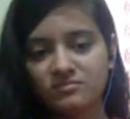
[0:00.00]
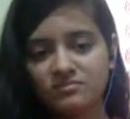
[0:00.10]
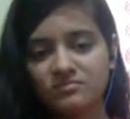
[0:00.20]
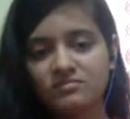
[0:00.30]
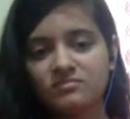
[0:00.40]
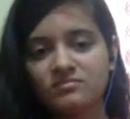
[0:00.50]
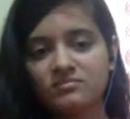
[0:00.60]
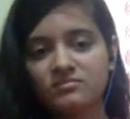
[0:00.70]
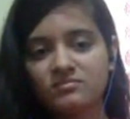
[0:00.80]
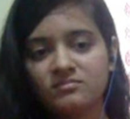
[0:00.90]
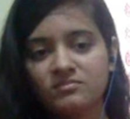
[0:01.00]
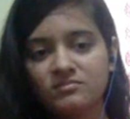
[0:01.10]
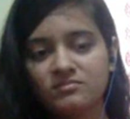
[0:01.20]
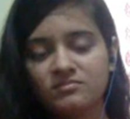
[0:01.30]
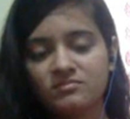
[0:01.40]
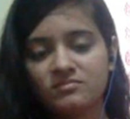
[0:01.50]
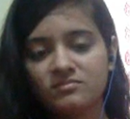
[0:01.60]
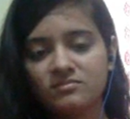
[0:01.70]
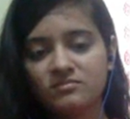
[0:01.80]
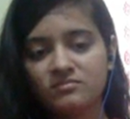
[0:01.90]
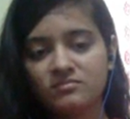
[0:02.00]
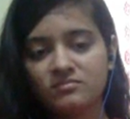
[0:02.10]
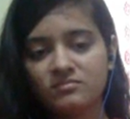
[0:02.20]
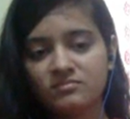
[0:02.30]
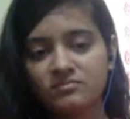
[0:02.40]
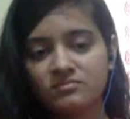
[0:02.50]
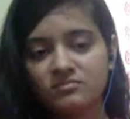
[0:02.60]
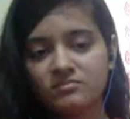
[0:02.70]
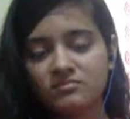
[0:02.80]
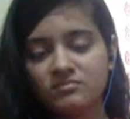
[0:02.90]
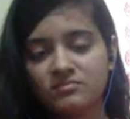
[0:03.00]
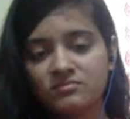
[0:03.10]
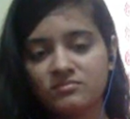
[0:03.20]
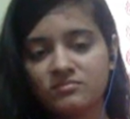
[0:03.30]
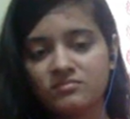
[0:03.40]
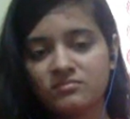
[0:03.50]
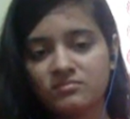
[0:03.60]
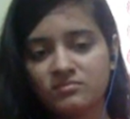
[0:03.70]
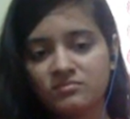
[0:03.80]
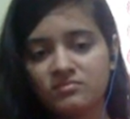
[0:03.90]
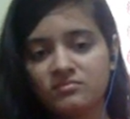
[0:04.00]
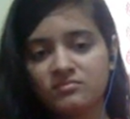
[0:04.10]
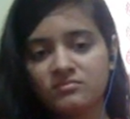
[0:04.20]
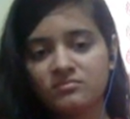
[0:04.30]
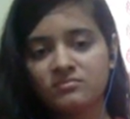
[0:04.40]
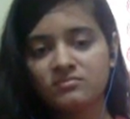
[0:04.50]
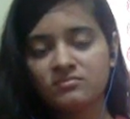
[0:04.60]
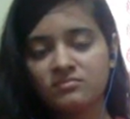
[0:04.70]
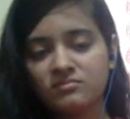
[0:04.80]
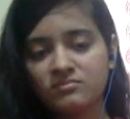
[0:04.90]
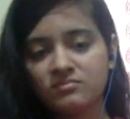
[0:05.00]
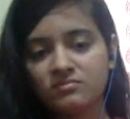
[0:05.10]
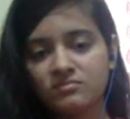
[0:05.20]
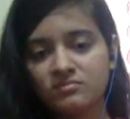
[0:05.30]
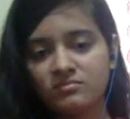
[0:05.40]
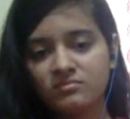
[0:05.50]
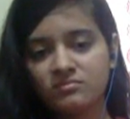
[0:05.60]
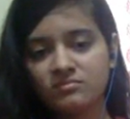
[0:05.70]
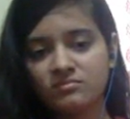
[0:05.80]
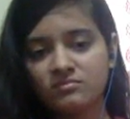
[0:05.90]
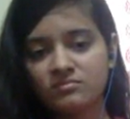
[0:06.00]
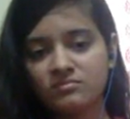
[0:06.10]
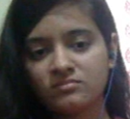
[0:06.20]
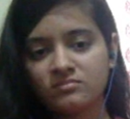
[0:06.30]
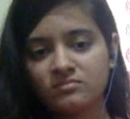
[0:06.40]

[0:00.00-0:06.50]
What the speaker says: (not speaking)